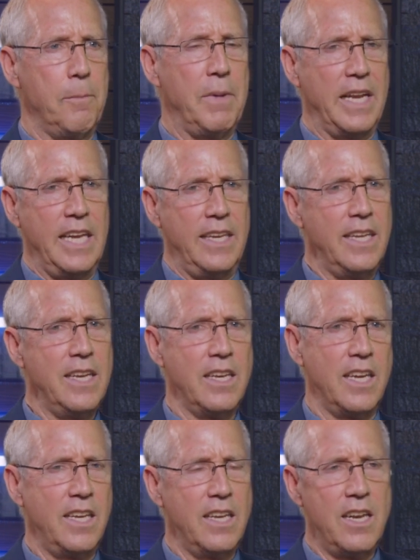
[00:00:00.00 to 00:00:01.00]
But he
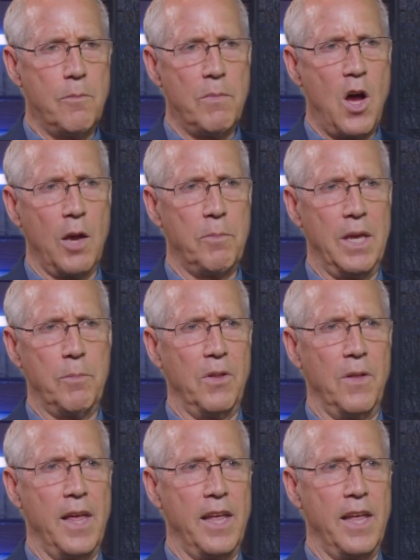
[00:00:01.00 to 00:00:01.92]
didn't, he didn't mock people.